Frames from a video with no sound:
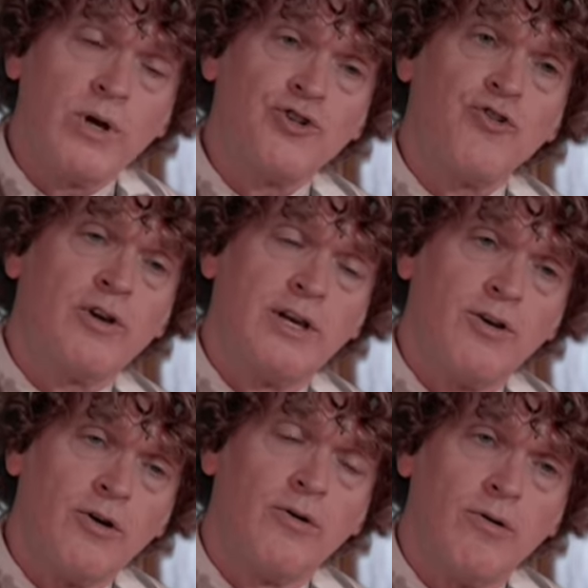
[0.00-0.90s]
which you can
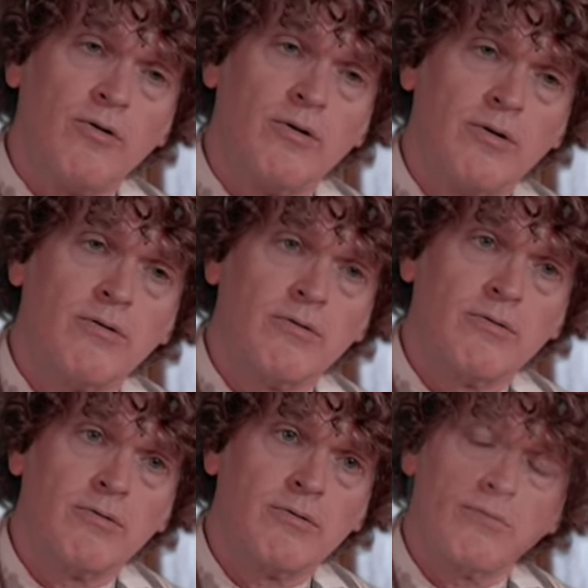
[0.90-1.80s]
do
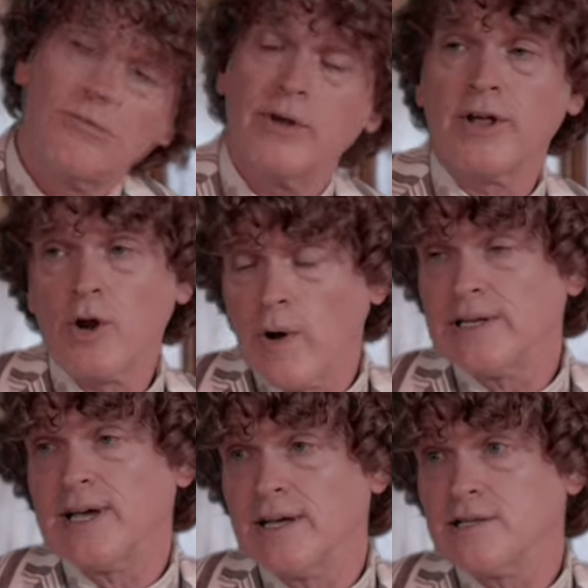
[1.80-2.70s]
with
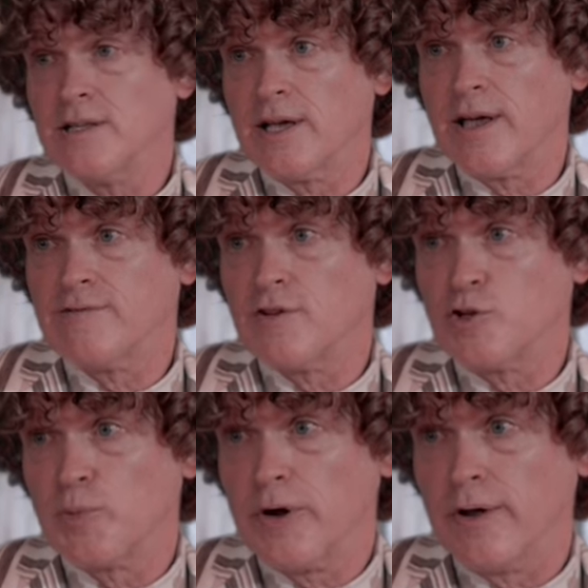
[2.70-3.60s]
anointings and the gifts of the
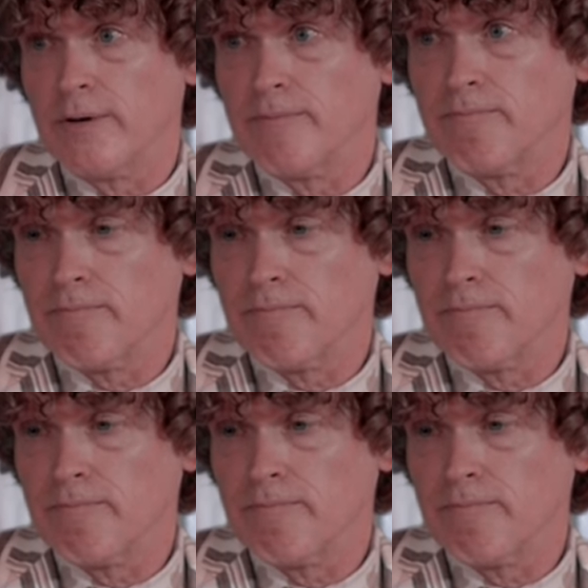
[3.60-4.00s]
Spirit.